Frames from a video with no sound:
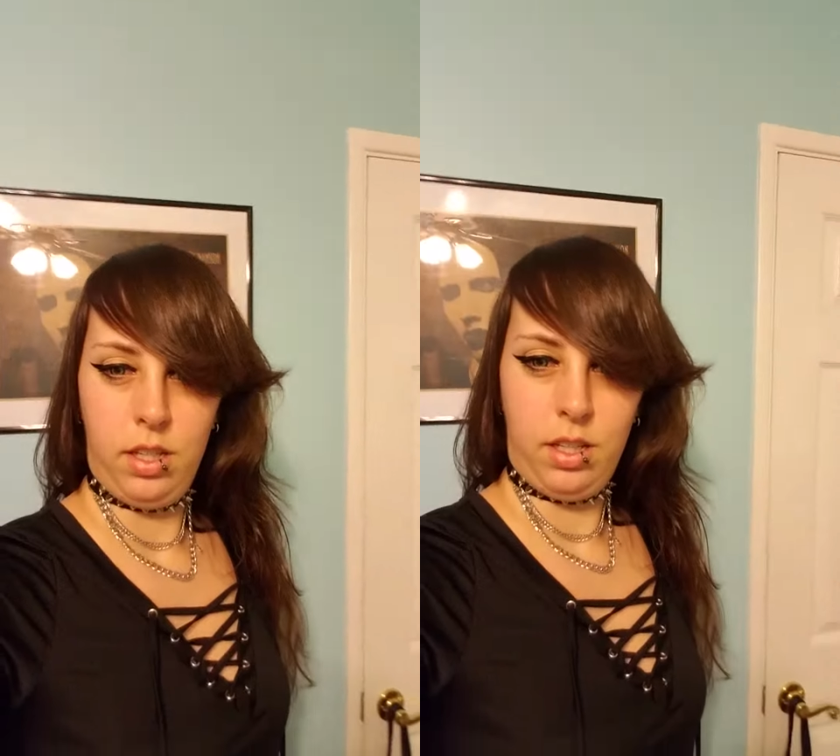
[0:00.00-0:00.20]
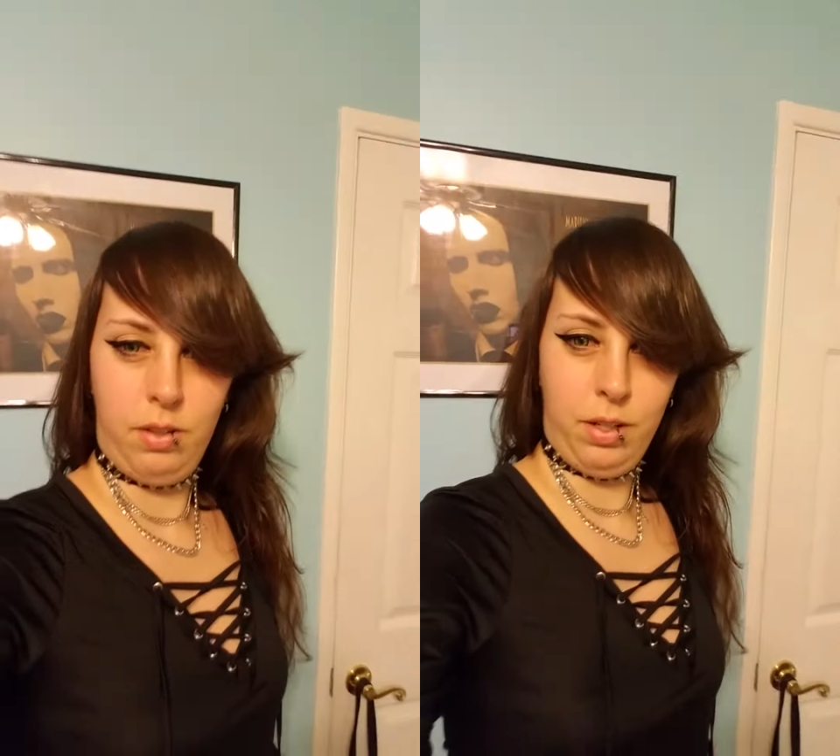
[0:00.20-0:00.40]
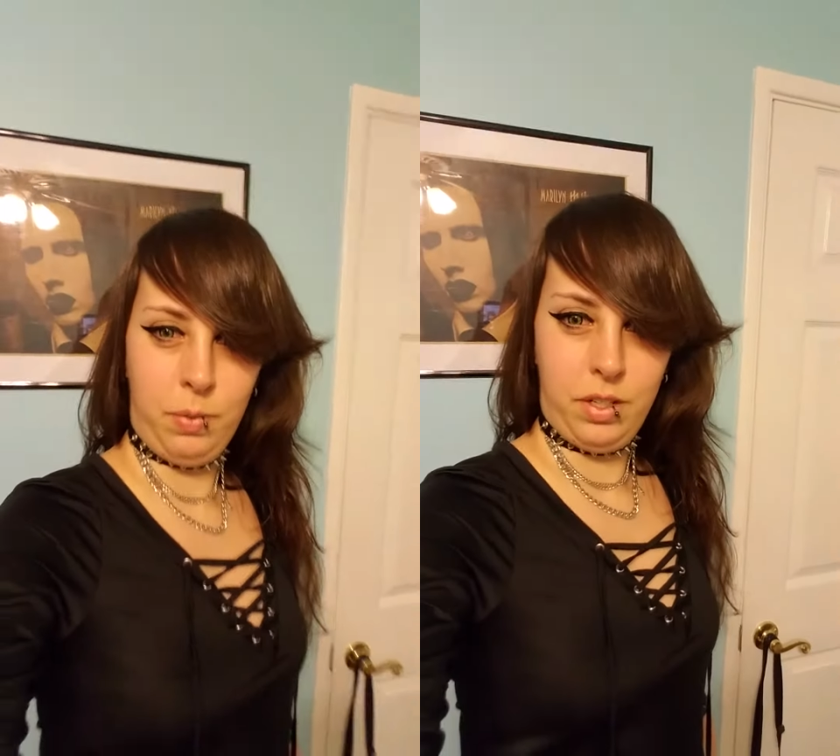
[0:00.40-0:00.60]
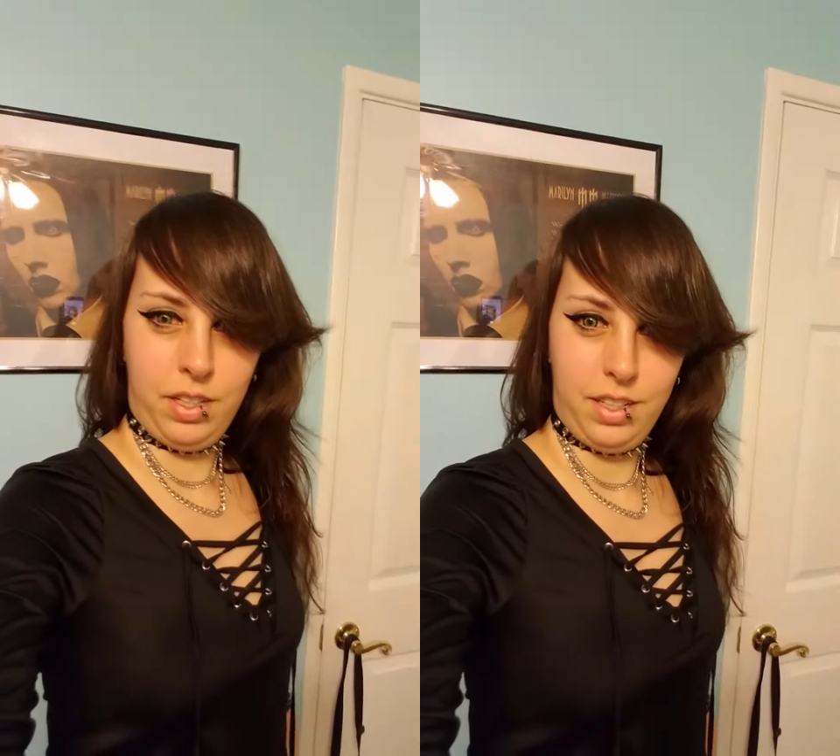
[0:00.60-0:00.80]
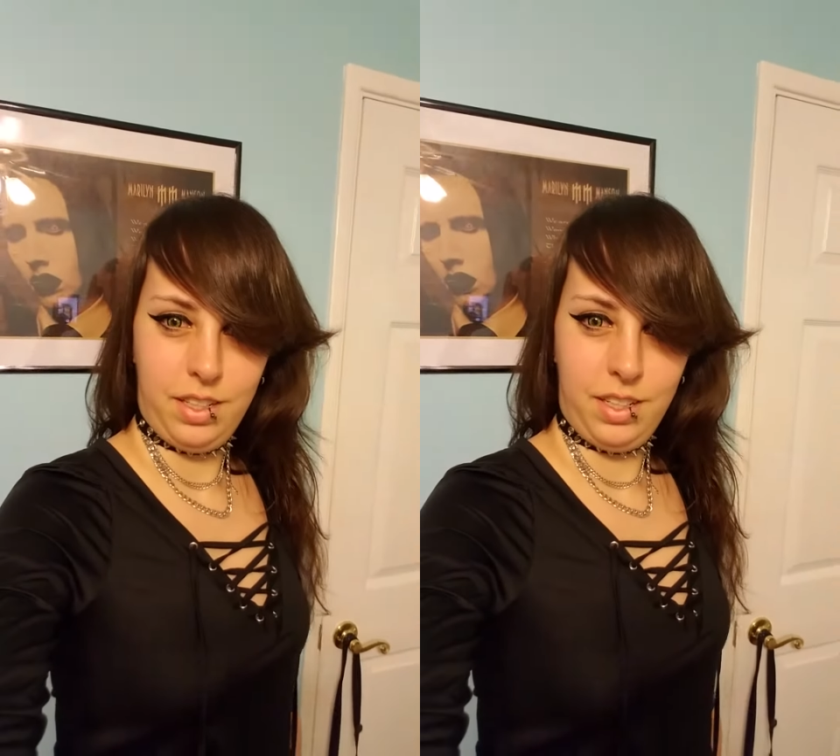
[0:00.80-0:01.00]
Hello
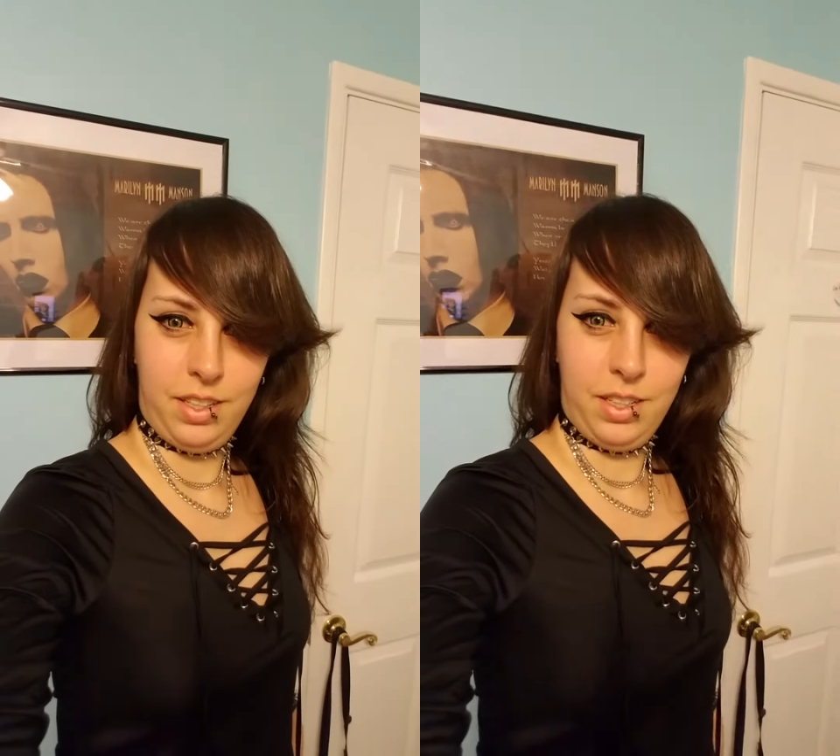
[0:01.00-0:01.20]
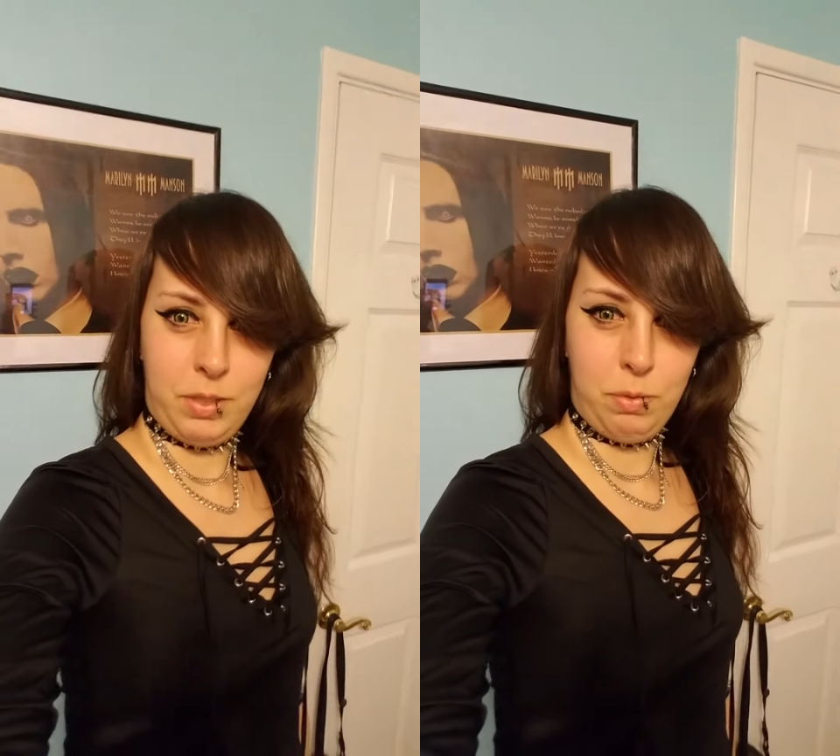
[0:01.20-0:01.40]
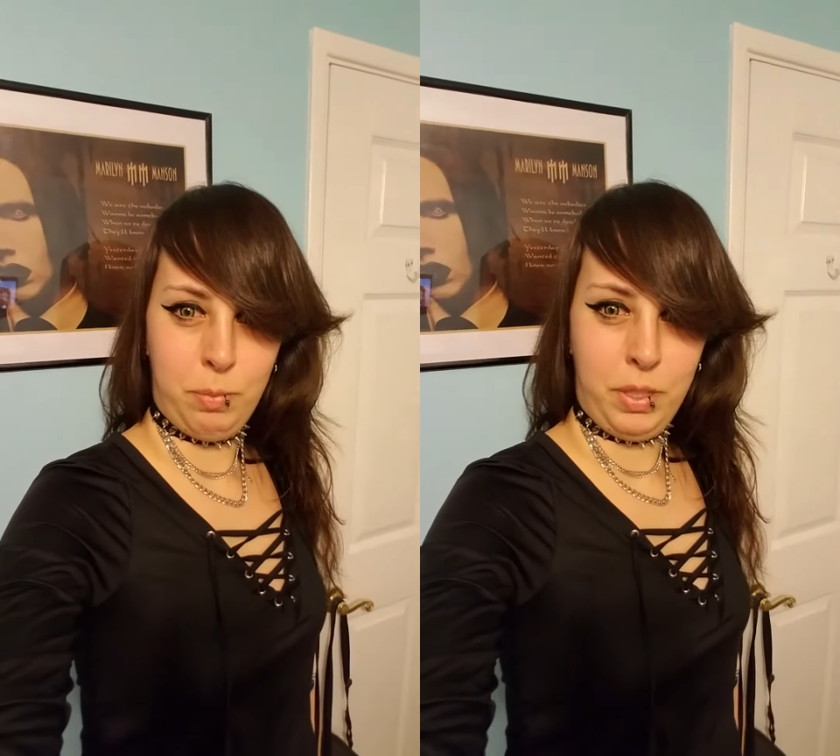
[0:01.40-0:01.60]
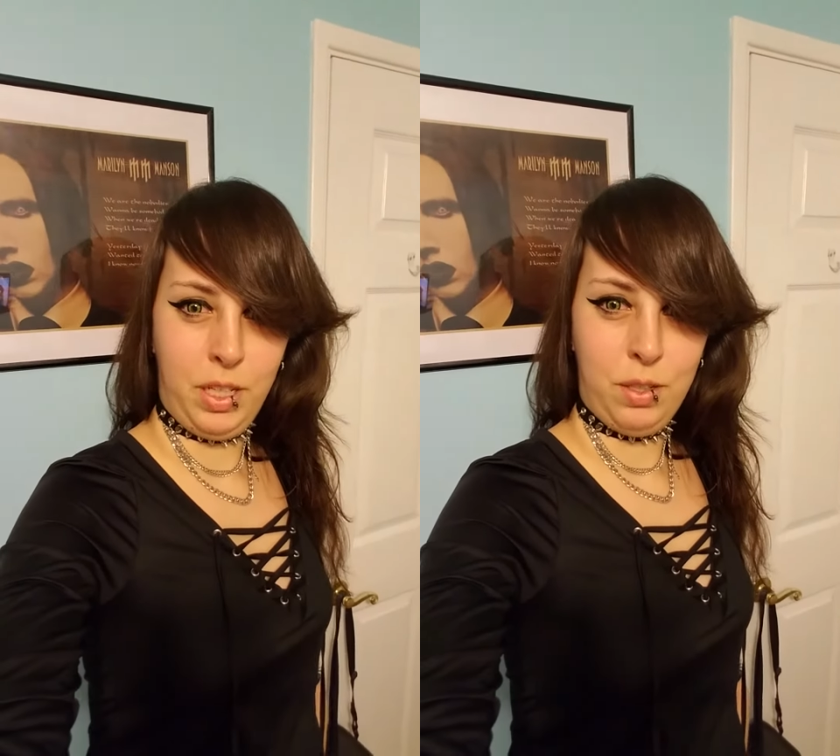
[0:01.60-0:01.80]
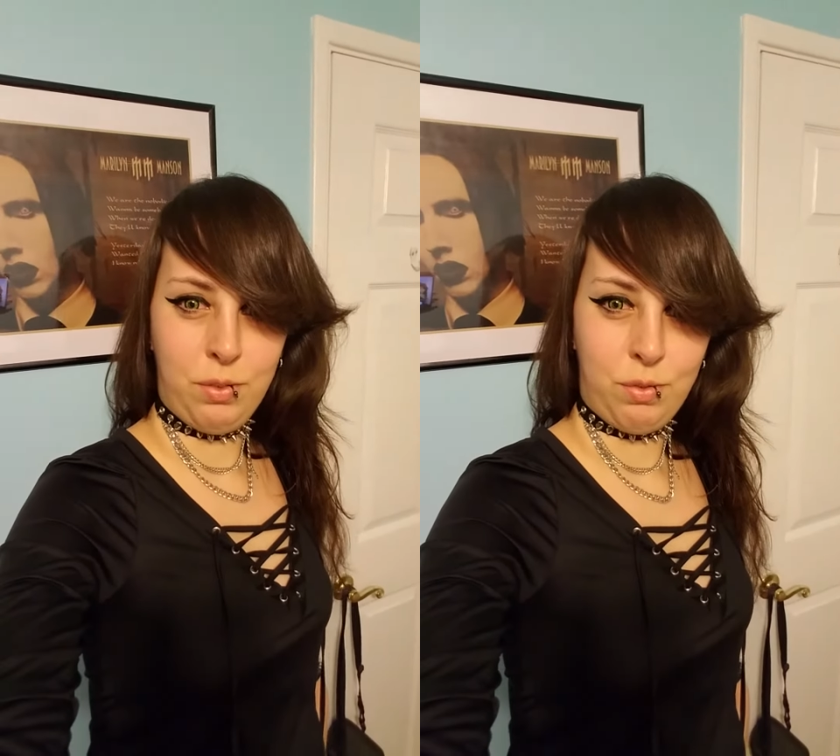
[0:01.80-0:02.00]
everyone, and this will be